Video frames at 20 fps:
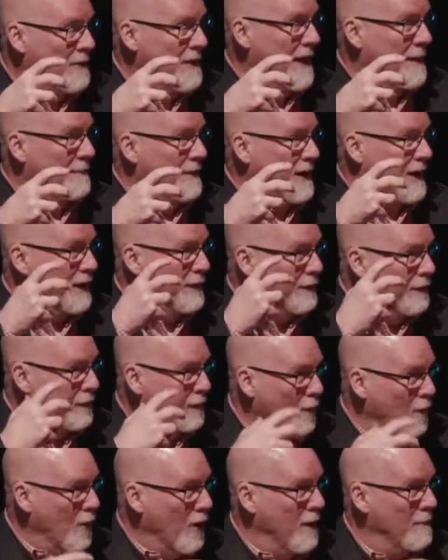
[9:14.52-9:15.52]
them
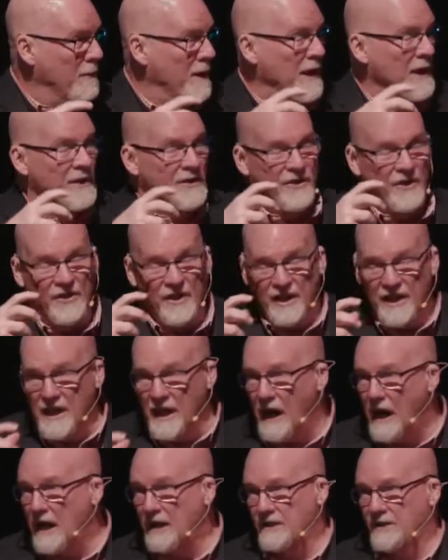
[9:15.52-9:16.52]
conform to the
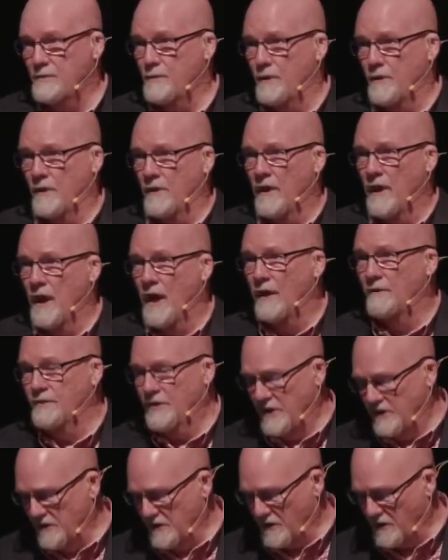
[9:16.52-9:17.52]
gospel of
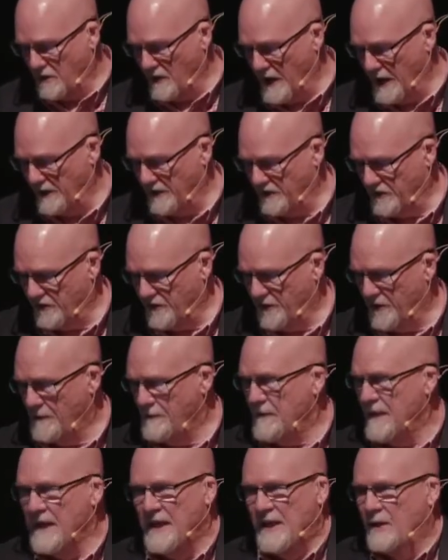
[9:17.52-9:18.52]
Jesus Christ.
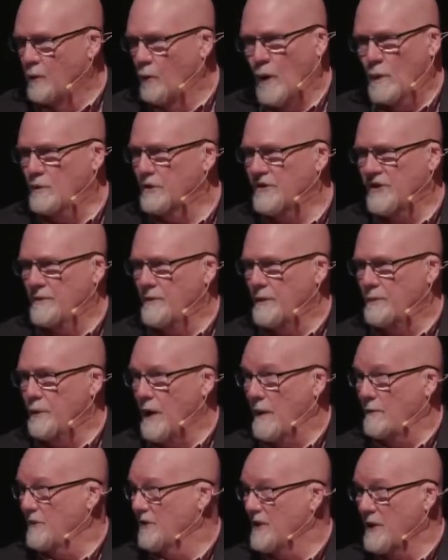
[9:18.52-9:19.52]
What were some of the
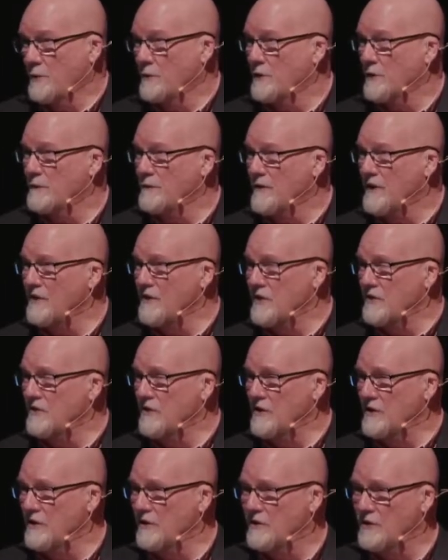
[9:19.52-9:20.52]
problems? There were divisions
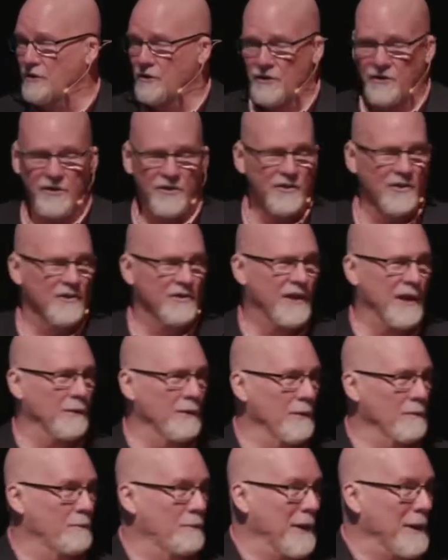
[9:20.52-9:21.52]
in the church. There
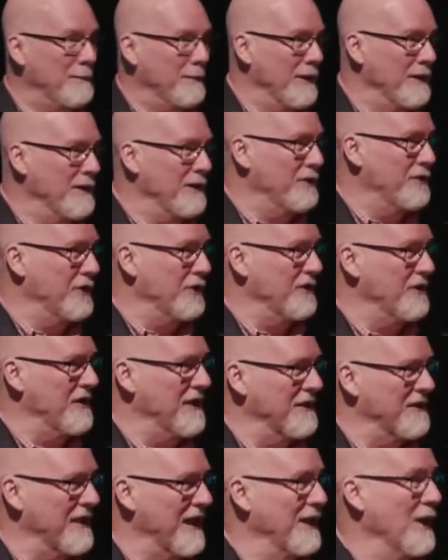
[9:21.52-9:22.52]
were people in the church
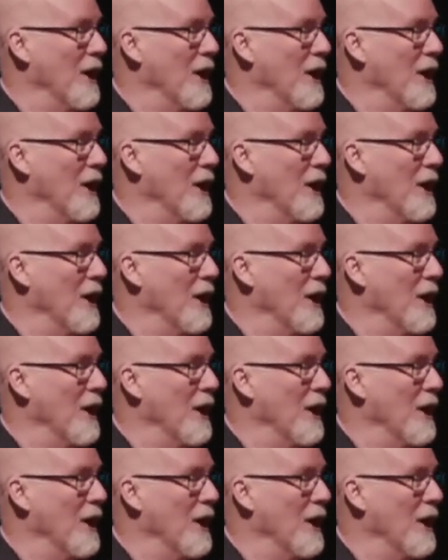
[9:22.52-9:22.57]
that said,